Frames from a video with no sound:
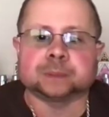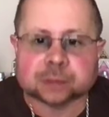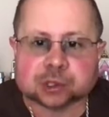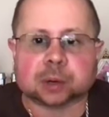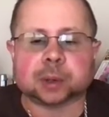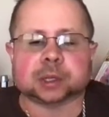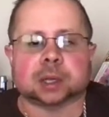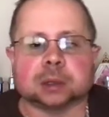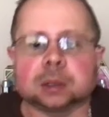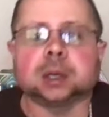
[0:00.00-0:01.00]
Sorry about
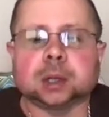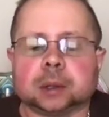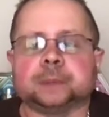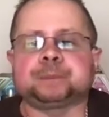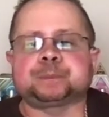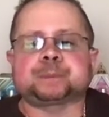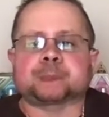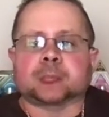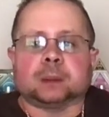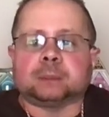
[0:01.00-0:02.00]
that.
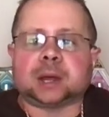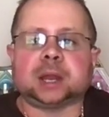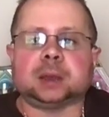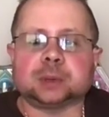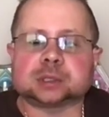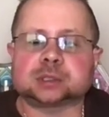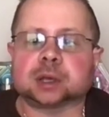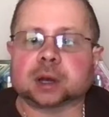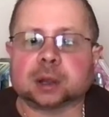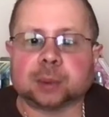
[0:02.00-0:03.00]
My name is
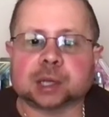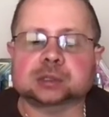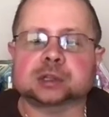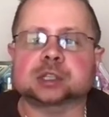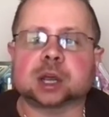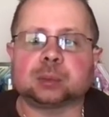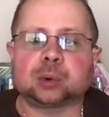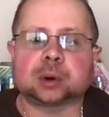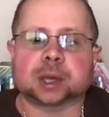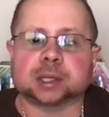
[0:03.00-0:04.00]
Jedi Master
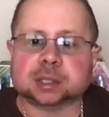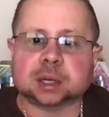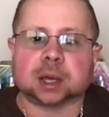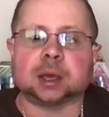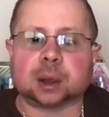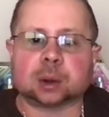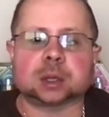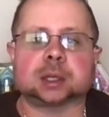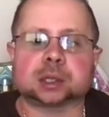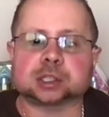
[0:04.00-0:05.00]
Cyborg, and today I would
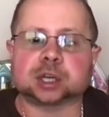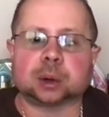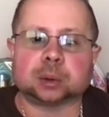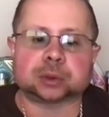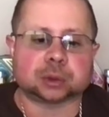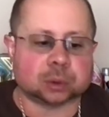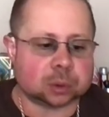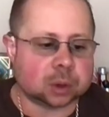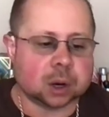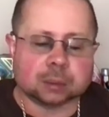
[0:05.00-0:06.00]
like to share with
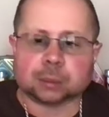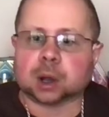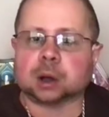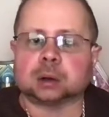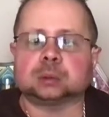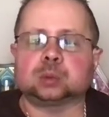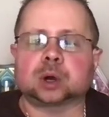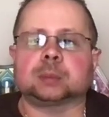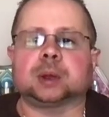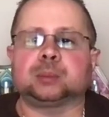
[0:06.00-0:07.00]
you one
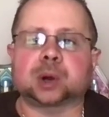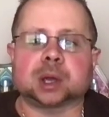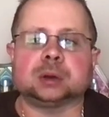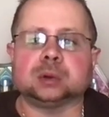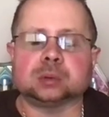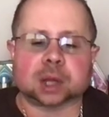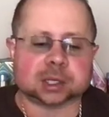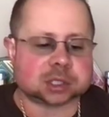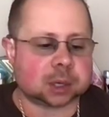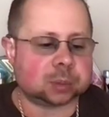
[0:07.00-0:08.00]
of my brand new
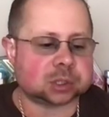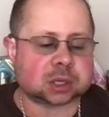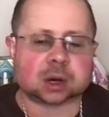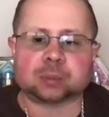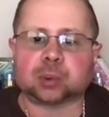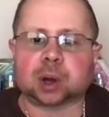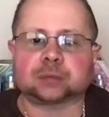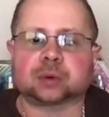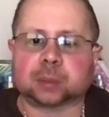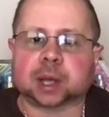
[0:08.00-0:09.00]
lightsabers that I bought
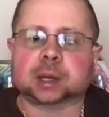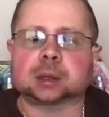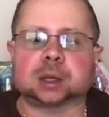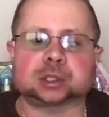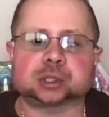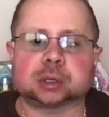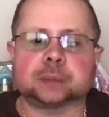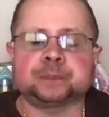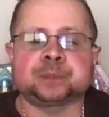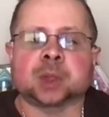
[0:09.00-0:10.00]
from my collection.
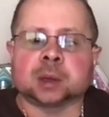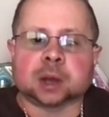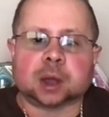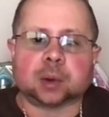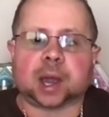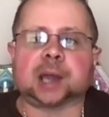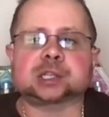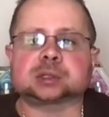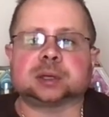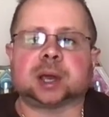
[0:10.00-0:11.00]
Now,
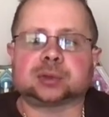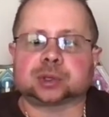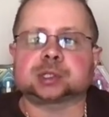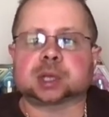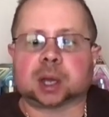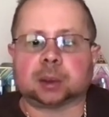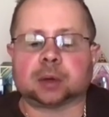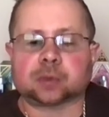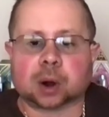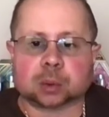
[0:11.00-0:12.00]
actually, at this time,
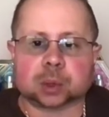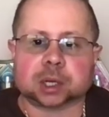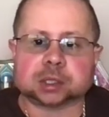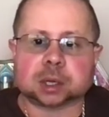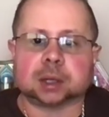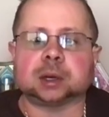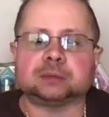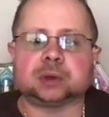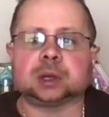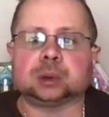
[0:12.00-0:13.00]
I've already done a
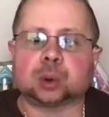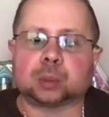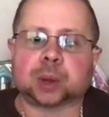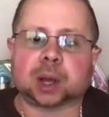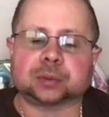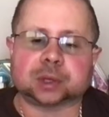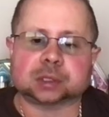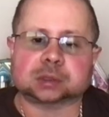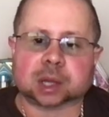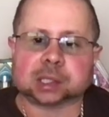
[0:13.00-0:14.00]
video about
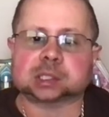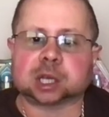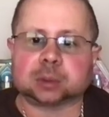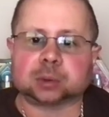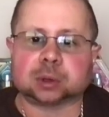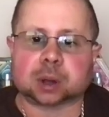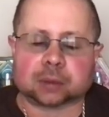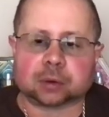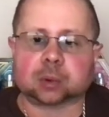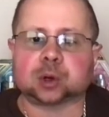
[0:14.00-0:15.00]
this lightsaber.
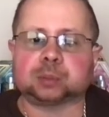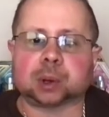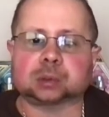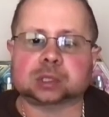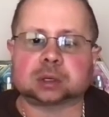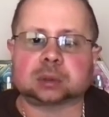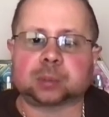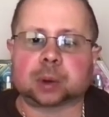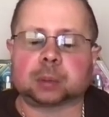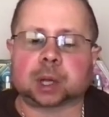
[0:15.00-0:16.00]
I've already posted it up
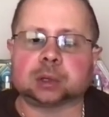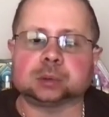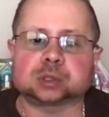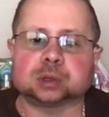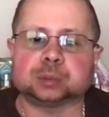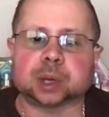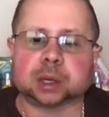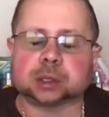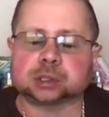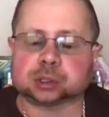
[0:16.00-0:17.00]
on my YouTube
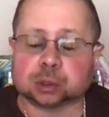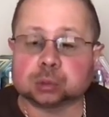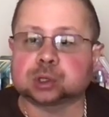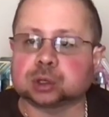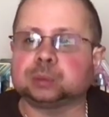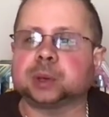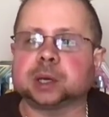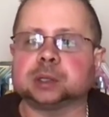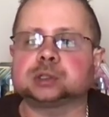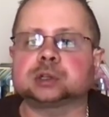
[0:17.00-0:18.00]
page,
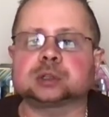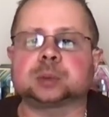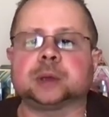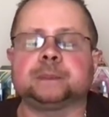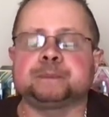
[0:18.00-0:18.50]
excuse me.